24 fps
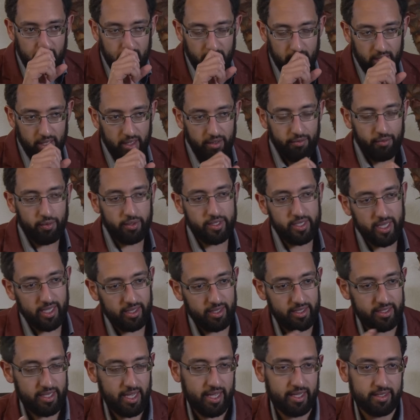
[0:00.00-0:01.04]
if we take
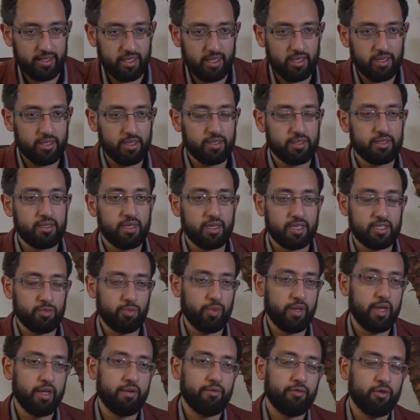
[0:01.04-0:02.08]
this hadith and
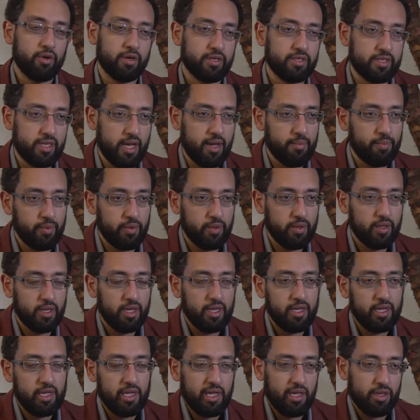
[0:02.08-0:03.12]
explain, for example,
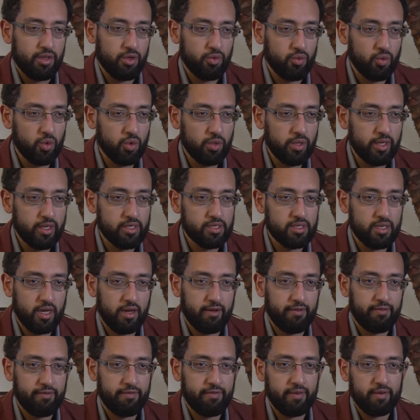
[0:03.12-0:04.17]
the rulings
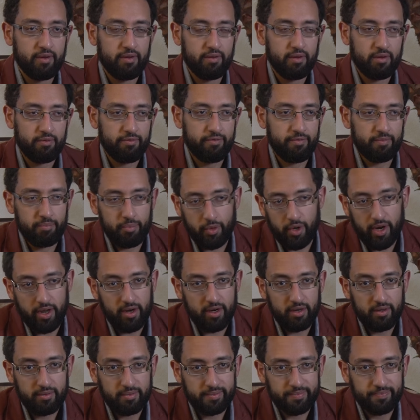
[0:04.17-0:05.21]
of
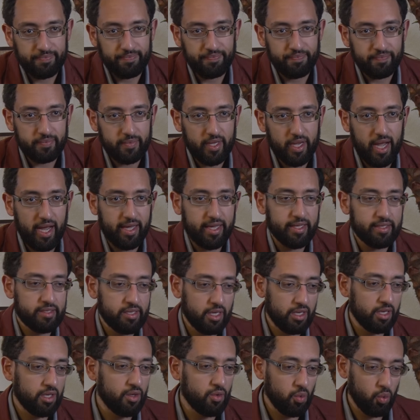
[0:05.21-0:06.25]
prayer, I could
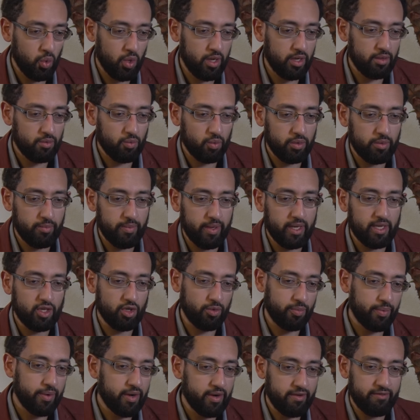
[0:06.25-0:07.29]
tell you what would make your
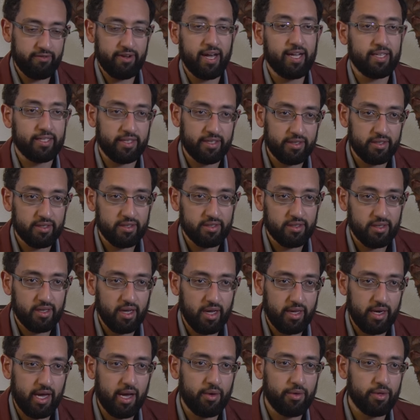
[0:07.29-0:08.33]
prayer valid
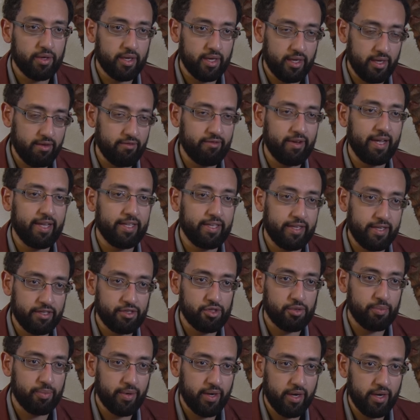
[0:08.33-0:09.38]
and how you can invalidate
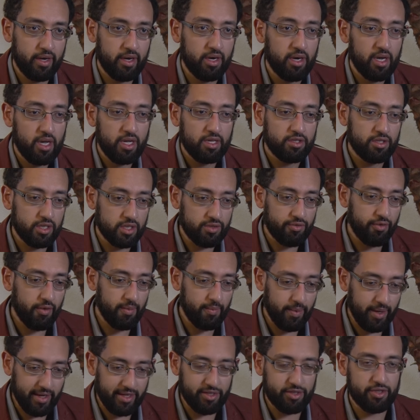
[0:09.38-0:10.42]
your prayer just from
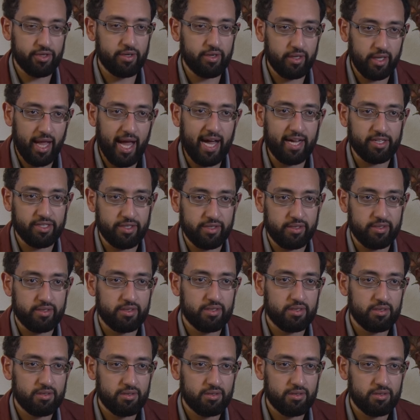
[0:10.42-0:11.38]
external actions.